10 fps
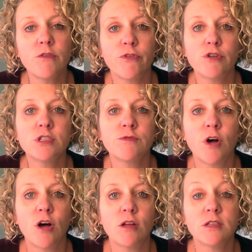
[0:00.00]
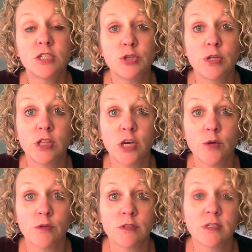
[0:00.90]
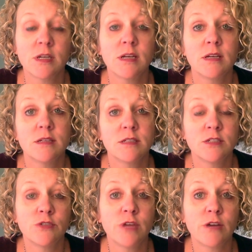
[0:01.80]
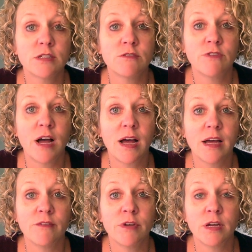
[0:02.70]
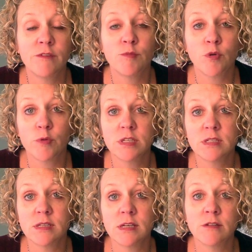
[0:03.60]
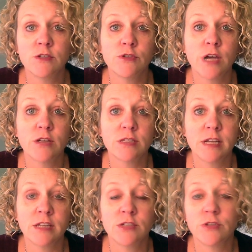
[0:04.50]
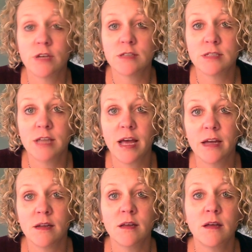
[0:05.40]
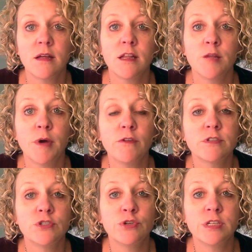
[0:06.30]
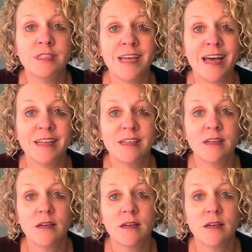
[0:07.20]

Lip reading: First of all, student loans. Since 2005, and even more recently, 2008, 2010, the amount of student debt